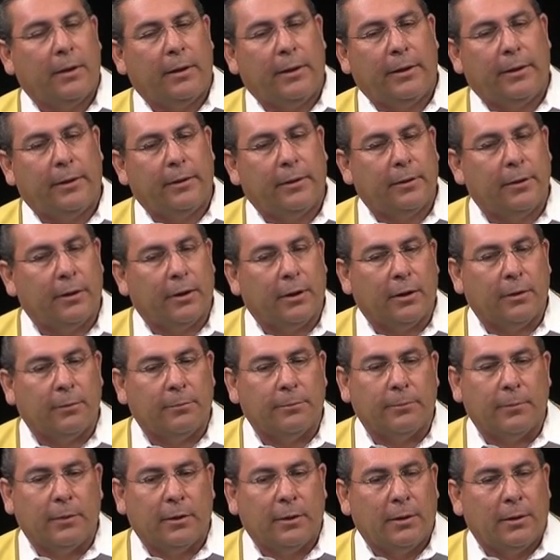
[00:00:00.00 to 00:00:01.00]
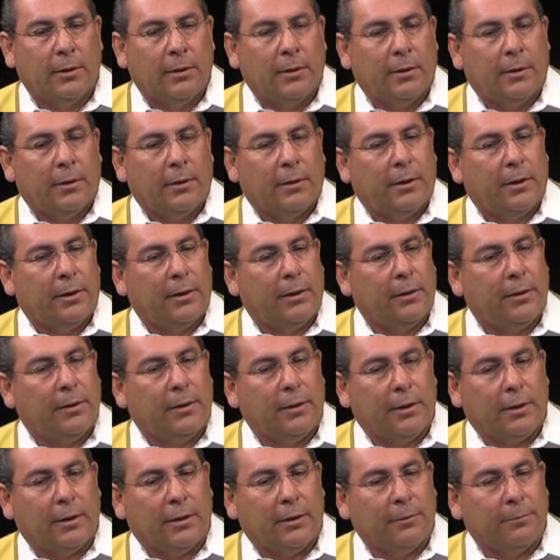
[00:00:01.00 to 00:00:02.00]
and, um, and
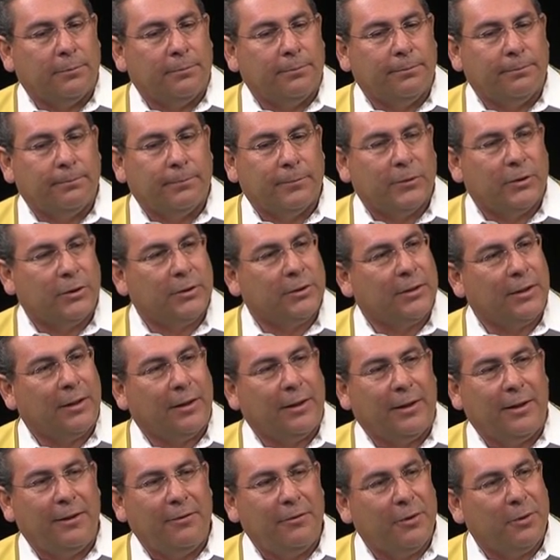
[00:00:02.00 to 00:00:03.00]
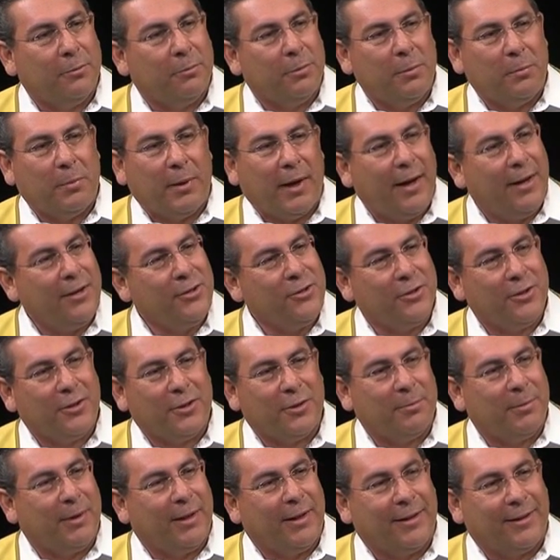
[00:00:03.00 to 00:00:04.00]
uh, just love it. Be
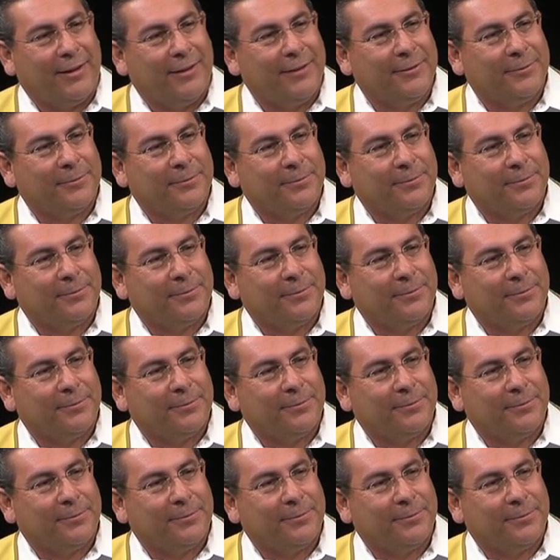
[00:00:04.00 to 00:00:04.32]
passionate about it.